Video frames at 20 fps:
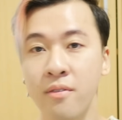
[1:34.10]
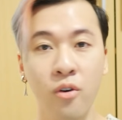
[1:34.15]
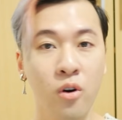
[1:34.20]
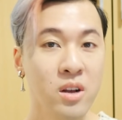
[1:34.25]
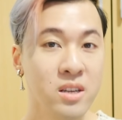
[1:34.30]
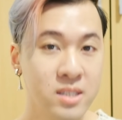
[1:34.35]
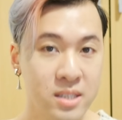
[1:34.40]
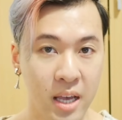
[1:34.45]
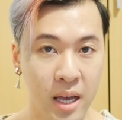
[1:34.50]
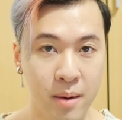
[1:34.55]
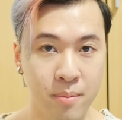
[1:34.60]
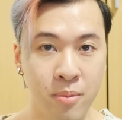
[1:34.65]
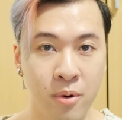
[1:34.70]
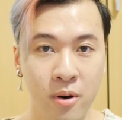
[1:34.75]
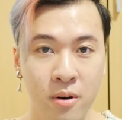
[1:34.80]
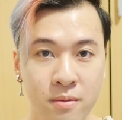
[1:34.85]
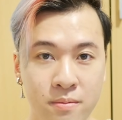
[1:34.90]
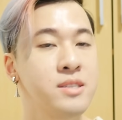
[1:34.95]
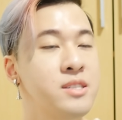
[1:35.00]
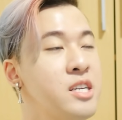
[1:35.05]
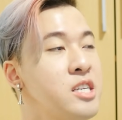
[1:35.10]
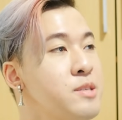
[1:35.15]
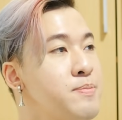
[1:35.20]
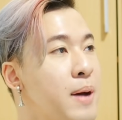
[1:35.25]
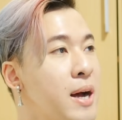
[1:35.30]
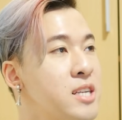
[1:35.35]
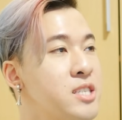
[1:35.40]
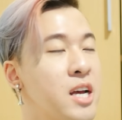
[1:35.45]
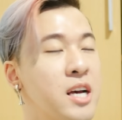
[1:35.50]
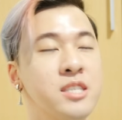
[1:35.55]
For example,
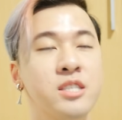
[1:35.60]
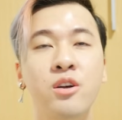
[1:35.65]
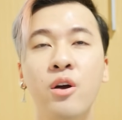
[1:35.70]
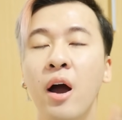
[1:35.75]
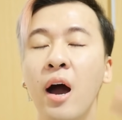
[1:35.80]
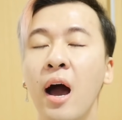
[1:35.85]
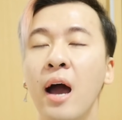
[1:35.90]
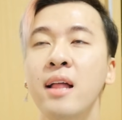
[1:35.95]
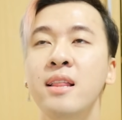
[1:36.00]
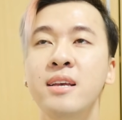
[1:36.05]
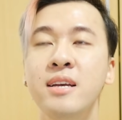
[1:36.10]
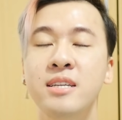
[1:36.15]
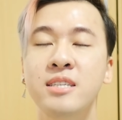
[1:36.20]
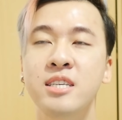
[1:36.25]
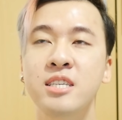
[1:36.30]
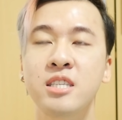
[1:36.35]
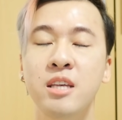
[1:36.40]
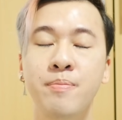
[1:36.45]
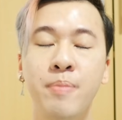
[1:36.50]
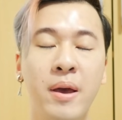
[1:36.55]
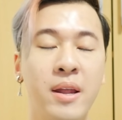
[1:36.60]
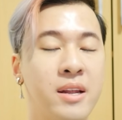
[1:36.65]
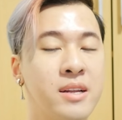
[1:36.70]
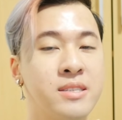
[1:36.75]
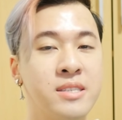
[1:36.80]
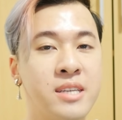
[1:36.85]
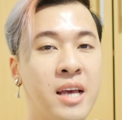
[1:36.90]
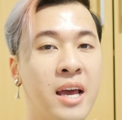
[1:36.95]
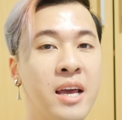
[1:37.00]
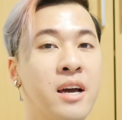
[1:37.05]
Dispatch has their highly
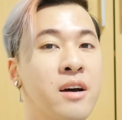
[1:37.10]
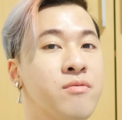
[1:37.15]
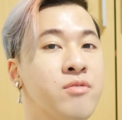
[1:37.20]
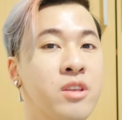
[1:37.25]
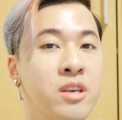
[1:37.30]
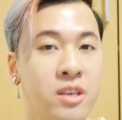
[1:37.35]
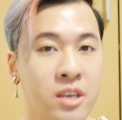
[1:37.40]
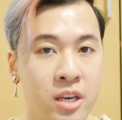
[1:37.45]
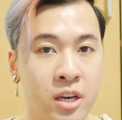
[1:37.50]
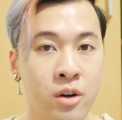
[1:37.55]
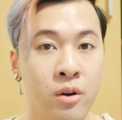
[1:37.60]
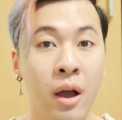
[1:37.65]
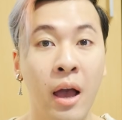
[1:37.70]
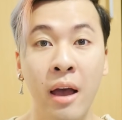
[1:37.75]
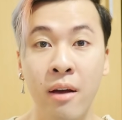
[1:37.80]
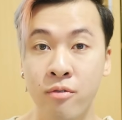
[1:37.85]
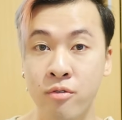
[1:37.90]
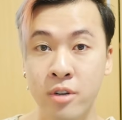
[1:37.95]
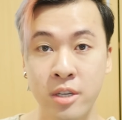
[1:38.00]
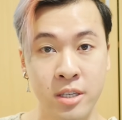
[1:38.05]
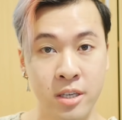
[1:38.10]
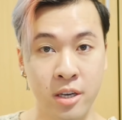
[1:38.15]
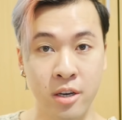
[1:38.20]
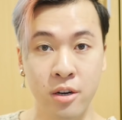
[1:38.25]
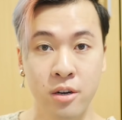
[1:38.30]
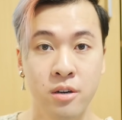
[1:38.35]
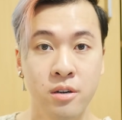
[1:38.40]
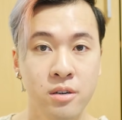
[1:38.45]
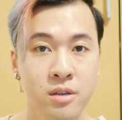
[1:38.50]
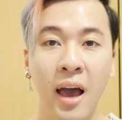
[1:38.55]
anticipated day of the year every
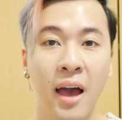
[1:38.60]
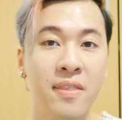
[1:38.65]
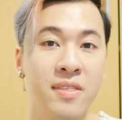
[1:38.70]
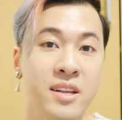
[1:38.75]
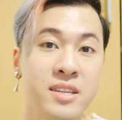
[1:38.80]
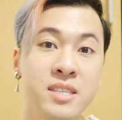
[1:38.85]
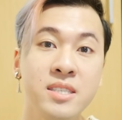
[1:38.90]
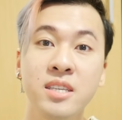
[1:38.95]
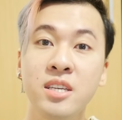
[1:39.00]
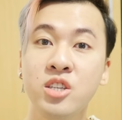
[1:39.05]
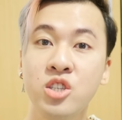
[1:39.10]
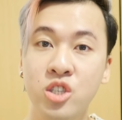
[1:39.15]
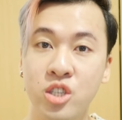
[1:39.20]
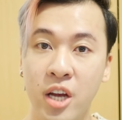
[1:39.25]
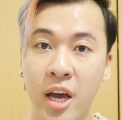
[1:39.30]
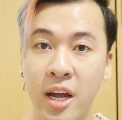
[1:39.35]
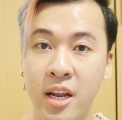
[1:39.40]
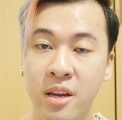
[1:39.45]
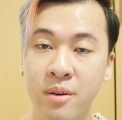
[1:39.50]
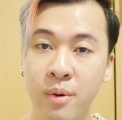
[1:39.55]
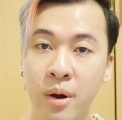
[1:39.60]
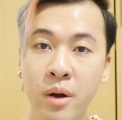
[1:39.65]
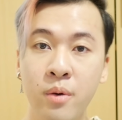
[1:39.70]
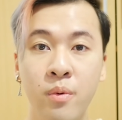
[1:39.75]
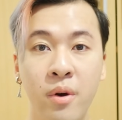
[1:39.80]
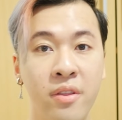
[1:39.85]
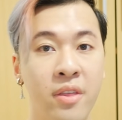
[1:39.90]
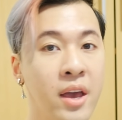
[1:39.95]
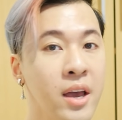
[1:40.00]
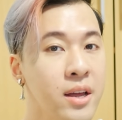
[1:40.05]
year, and this is in January
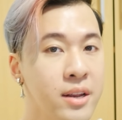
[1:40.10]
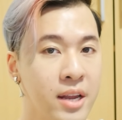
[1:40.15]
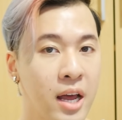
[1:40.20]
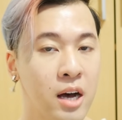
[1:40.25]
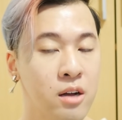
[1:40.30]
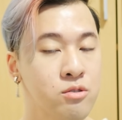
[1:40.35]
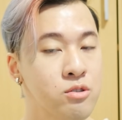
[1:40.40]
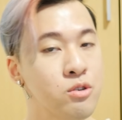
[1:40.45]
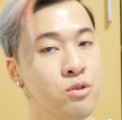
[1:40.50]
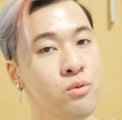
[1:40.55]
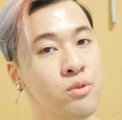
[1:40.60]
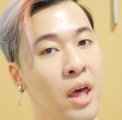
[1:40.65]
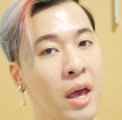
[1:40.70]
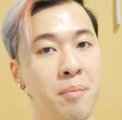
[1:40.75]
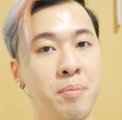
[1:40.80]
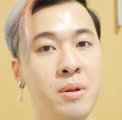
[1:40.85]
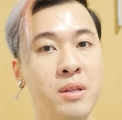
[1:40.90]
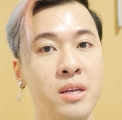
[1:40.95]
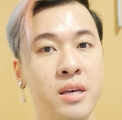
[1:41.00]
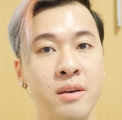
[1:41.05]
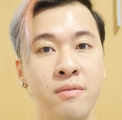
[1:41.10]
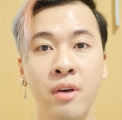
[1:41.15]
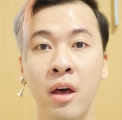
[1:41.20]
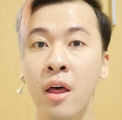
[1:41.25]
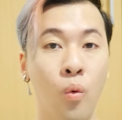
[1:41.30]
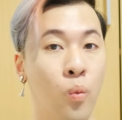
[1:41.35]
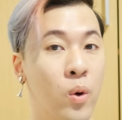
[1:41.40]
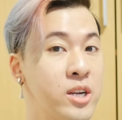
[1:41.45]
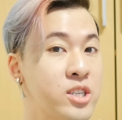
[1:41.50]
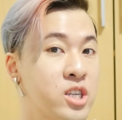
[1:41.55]
where they announce who they believe
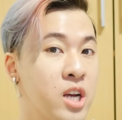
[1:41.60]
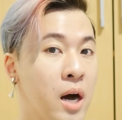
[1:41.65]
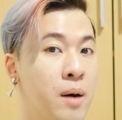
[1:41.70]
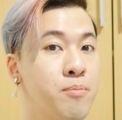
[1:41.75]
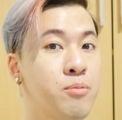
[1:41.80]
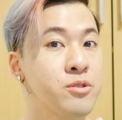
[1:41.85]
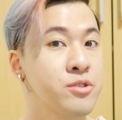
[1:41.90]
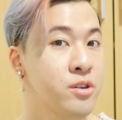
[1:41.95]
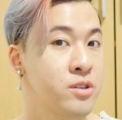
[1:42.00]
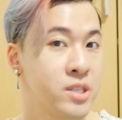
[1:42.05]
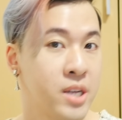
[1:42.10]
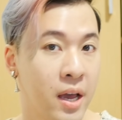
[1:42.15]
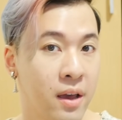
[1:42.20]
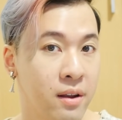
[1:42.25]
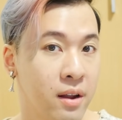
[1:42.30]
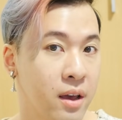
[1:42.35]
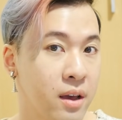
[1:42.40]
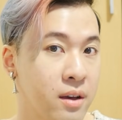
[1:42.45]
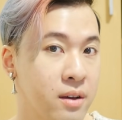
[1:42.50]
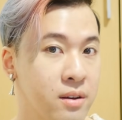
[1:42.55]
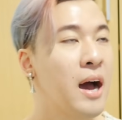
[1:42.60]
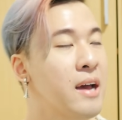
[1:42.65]
which couples are dating.